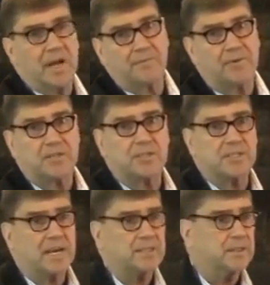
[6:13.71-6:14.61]

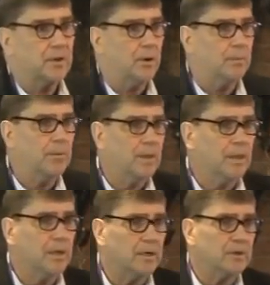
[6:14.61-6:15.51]
Nonfiction's actually all
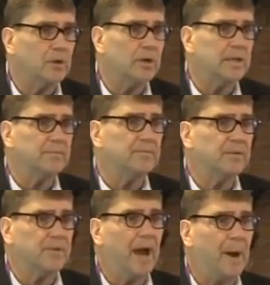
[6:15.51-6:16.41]
good if,
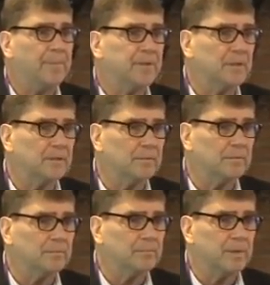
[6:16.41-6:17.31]
if you happen to
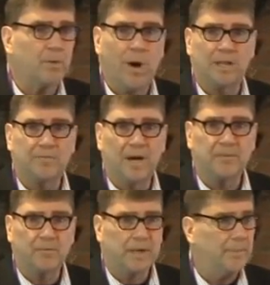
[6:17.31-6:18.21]
be qualified
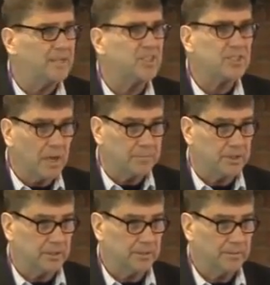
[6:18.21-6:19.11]
to write about your
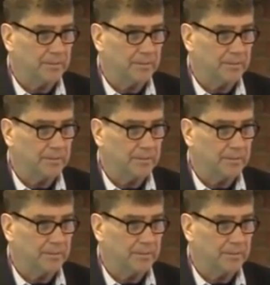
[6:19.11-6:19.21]
subject.